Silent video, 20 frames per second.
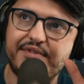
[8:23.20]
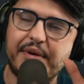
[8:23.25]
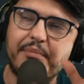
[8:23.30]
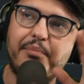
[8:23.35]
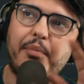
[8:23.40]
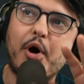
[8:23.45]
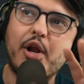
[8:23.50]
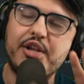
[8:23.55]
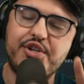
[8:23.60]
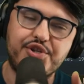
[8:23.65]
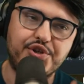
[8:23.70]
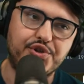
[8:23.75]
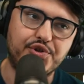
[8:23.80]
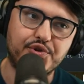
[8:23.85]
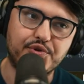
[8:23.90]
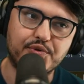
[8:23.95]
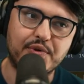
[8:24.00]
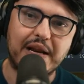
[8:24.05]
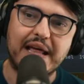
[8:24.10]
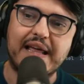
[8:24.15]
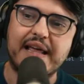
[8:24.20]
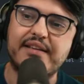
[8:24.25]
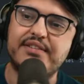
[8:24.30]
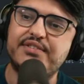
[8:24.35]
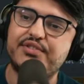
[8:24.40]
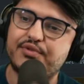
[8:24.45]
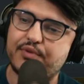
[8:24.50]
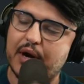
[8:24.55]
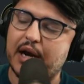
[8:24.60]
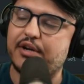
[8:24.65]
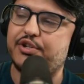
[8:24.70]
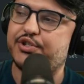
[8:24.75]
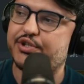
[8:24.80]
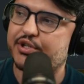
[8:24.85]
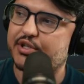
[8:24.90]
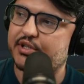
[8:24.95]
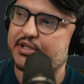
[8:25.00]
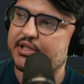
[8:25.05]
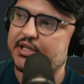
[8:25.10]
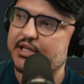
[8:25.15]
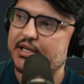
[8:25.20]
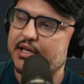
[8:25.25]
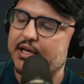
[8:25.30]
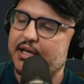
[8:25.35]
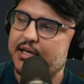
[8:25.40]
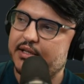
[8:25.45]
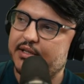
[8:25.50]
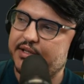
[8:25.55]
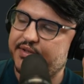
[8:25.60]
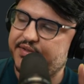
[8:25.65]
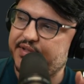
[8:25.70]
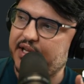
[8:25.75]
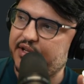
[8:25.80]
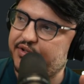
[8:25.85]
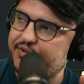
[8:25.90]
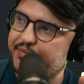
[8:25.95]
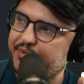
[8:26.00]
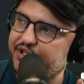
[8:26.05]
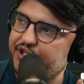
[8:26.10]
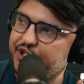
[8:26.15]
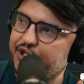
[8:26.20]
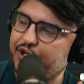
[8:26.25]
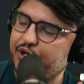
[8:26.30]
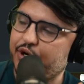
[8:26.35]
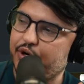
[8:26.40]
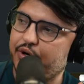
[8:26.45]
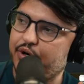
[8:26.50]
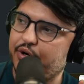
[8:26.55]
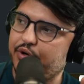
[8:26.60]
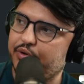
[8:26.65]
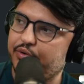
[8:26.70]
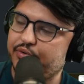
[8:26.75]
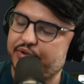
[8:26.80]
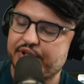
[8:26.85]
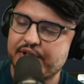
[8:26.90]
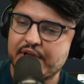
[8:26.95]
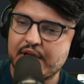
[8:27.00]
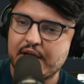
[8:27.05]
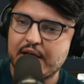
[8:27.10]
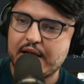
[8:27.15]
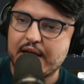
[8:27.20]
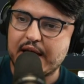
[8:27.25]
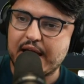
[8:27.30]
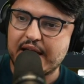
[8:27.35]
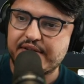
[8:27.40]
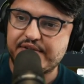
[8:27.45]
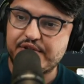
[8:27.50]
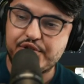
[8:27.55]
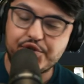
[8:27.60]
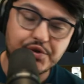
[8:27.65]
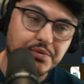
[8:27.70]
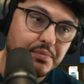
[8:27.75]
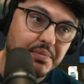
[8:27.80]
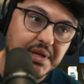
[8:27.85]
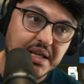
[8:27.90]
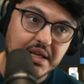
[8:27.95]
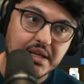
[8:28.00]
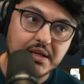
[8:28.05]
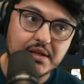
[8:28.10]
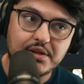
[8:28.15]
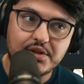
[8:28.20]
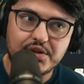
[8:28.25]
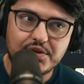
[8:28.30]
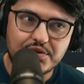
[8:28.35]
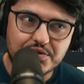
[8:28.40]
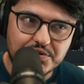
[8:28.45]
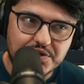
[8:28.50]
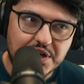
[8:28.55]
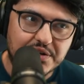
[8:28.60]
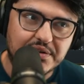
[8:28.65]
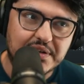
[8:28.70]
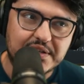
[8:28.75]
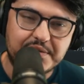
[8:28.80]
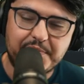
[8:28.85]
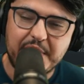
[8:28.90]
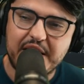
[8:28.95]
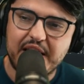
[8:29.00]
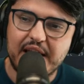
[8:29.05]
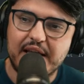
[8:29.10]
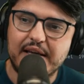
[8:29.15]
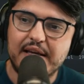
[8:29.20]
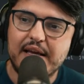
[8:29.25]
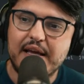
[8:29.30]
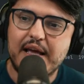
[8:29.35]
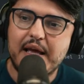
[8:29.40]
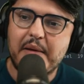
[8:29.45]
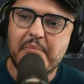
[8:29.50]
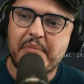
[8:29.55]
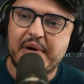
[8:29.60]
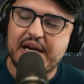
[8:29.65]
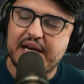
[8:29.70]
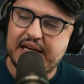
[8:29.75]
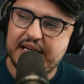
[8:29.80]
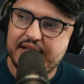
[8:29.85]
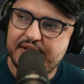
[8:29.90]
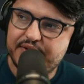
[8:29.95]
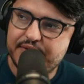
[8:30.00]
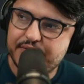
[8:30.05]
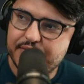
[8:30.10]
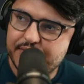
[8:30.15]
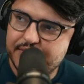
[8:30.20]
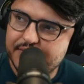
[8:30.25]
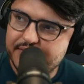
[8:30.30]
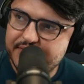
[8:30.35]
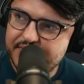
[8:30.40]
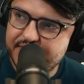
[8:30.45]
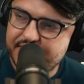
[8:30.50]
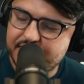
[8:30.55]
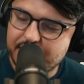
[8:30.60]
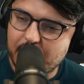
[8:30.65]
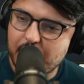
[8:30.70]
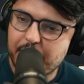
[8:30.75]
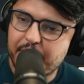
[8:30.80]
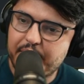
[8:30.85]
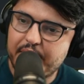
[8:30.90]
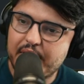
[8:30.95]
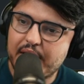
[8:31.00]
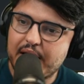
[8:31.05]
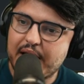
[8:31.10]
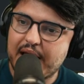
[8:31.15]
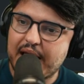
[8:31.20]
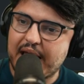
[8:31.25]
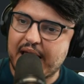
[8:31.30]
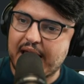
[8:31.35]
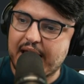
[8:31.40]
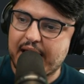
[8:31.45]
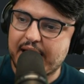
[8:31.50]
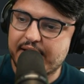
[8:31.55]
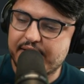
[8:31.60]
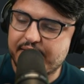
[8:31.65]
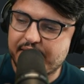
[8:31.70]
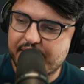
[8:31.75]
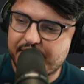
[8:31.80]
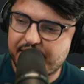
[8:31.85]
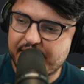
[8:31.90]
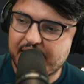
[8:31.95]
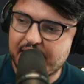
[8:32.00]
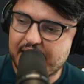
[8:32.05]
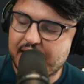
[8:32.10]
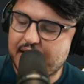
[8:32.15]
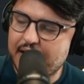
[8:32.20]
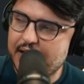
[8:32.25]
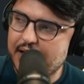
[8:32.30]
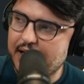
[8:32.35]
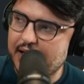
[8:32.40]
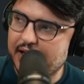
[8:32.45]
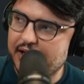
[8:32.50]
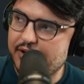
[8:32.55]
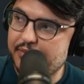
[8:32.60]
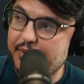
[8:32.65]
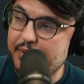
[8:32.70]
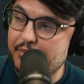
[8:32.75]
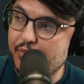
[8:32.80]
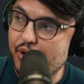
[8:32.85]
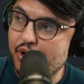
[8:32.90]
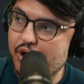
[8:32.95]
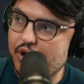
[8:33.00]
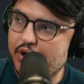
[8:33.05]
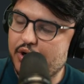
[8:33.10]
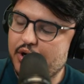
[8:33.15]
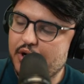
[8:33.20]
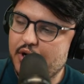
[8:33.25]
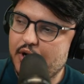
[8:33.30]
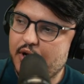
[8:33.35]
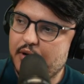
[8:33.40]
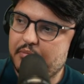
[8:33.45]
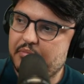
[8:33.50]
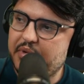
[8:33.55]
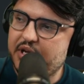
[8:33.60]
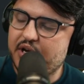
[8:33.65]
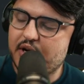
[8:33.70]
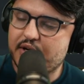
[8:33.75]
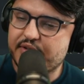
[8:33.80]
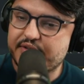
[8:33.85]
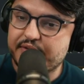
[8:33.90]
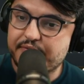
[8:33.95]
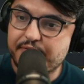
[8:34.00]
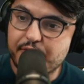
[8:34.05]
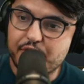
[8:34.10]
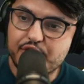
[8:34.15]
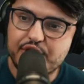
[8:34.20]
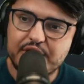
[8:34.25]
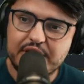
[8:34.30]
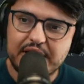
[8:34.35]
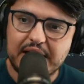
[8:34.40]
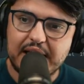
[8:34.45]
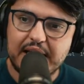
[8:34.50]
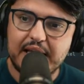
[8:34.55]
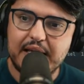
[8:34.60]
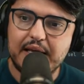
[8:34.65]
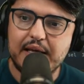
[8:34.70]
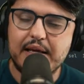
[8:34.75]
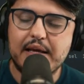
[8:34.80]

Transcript: polishing to do. Like I structured the status machine code as it should be, generally speaking, but I need to stop and think a little bit more because unfortunately